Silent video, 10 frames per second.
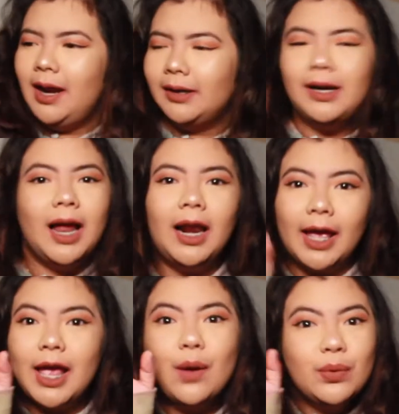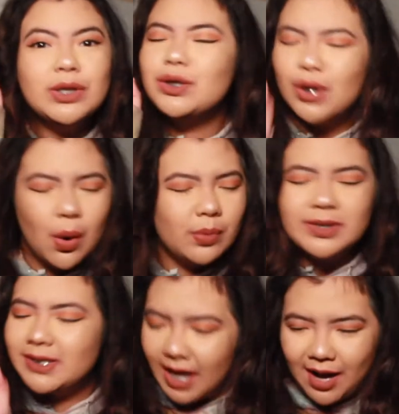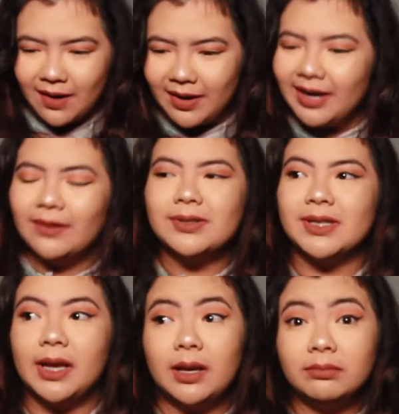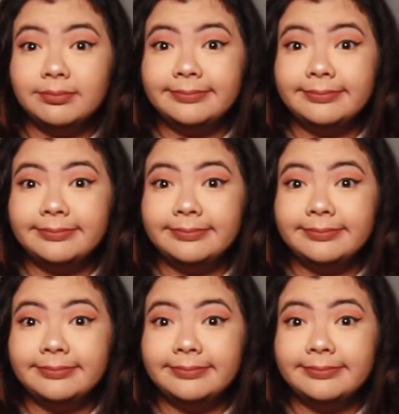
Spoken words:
like, it was so scary. And I was like,